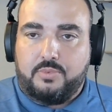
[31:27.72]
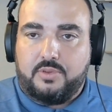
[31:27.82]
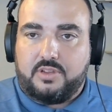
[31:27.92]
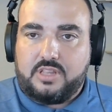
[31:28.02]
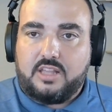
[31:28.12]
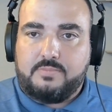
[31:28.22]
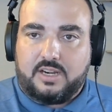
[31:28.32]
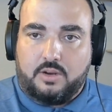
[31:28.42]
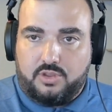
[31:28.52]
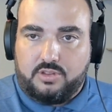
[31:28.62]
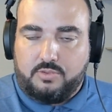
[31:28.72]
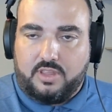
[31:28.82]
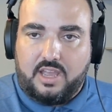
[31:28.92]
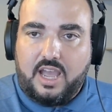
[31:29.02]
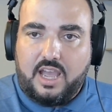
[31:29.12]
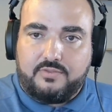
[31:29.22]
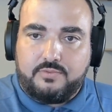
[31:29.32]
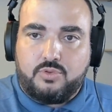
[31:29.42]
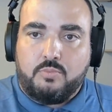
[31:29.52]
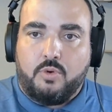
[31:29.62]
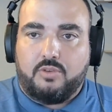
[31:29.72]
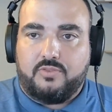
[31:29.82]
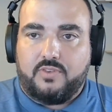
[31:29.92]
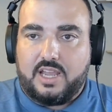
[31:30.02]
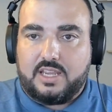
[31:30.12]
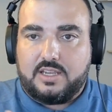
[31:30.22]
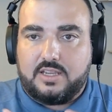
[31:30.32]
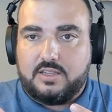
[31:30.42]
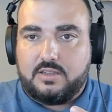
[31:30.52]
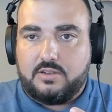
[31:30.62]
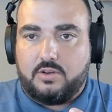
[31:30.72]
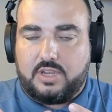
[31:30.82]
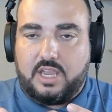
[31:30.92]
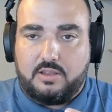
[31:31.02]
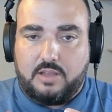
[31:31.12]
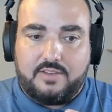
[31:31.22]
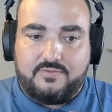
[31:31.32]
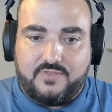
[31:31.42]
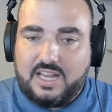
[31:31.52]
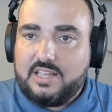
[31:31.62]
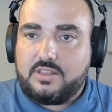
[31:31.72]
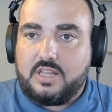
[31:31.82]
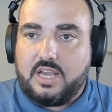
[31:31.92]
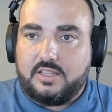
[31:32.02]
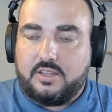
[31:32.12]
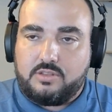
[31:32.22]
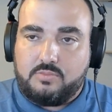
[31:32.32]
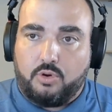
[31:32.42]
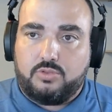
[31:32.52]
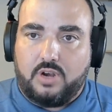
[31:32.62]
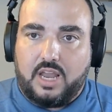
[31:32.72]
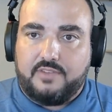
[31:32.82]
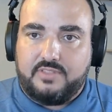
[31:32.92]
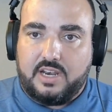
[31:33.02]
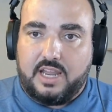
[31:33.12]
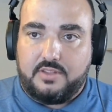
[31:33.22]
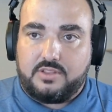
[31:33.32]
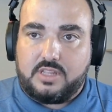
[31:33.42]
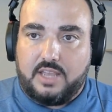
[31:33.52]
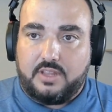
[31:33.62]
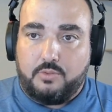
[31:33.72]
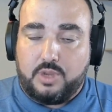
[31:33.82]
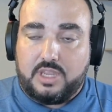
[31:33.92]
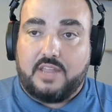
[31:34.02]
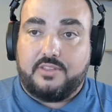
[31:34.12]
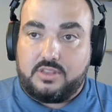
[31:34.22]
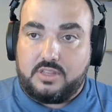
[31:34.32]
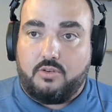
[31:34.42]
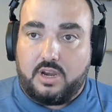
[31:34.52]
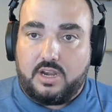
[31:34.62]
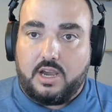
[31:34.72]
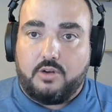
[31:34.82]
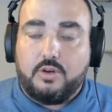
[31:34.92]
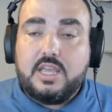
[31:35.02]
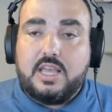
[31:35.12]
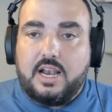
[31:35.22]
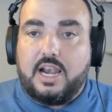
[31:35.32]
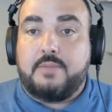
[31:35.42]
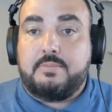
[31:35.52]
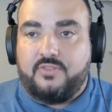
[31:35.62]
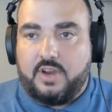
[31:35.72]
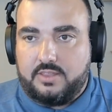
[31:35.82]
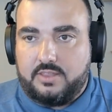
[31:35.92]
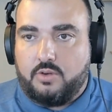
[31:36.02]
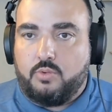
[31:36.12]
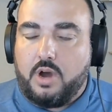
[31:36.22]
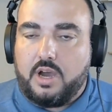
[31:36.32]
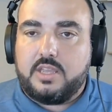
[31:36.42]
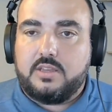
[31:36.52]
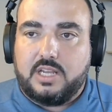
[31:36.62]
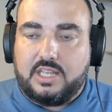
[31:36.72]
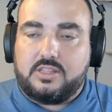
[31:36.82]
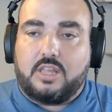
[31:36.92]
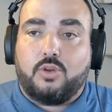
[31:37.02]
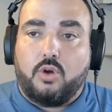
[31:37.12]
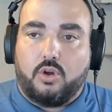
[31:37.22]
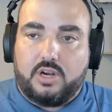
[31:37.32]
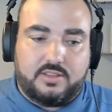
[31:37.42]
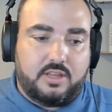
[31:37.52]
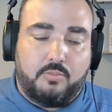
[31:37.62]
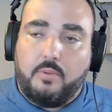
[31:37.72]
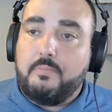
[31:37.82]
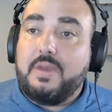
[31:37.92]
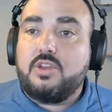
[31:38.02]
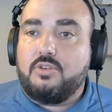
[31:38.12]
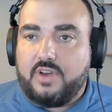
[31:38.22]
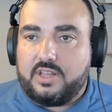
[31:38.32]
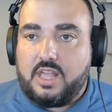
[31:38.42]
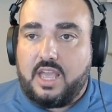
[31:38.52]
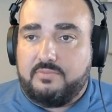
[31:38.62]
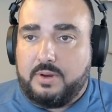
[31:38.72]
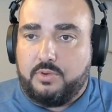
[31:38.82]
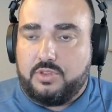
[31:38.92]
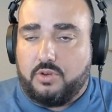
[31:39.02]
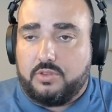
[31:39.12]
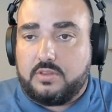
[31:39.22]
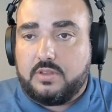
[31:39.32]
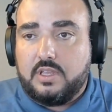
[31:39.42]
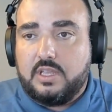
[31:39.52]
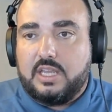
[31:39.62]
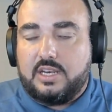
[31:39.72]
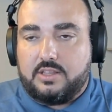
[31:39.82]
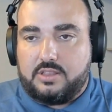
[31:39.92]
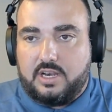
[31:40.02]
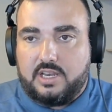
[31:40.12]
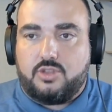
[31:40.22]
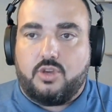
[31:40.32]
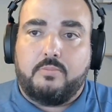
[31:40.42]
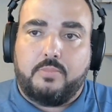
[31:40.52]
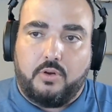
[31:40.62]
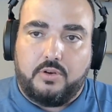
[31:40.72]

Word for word: computer science background, which is what I have, to more of like, okay, I feel inside that there's more to life than I understand, and we can understand right now. Let me find out why. Is that calling that many of us have, but we don't necessarily jump